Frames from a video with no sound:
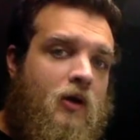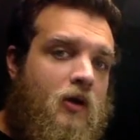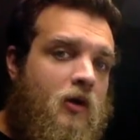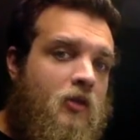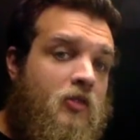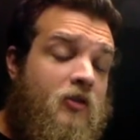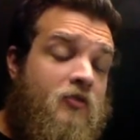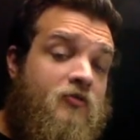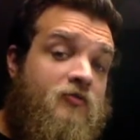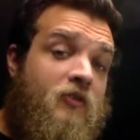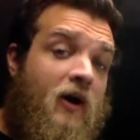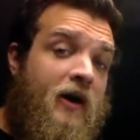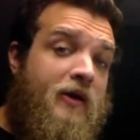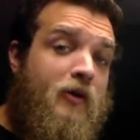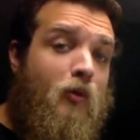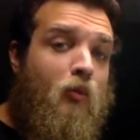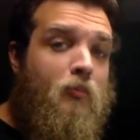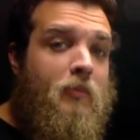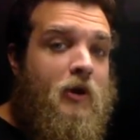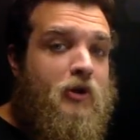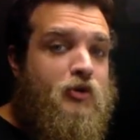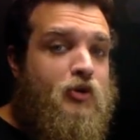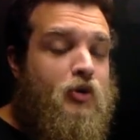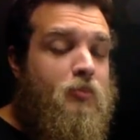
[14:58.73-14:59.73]
The final
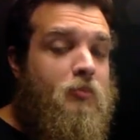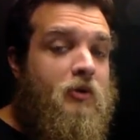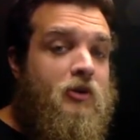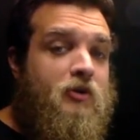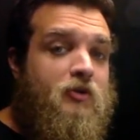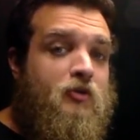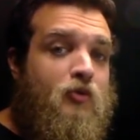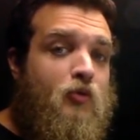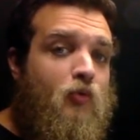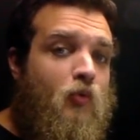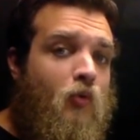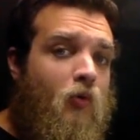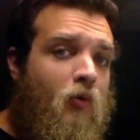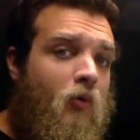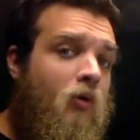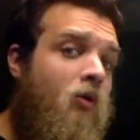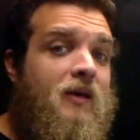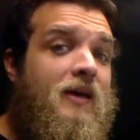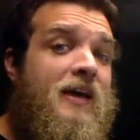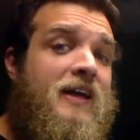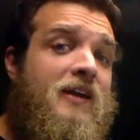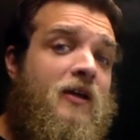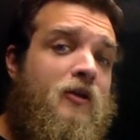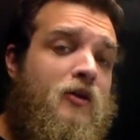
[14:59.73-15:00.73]
measurement tool,
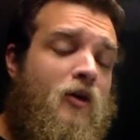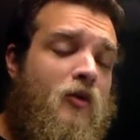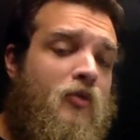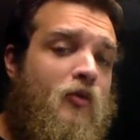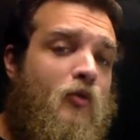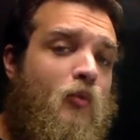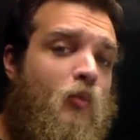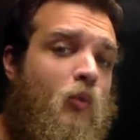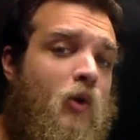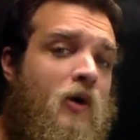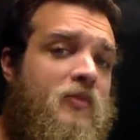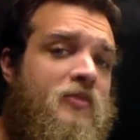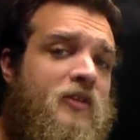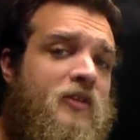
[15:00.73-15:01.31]
and another one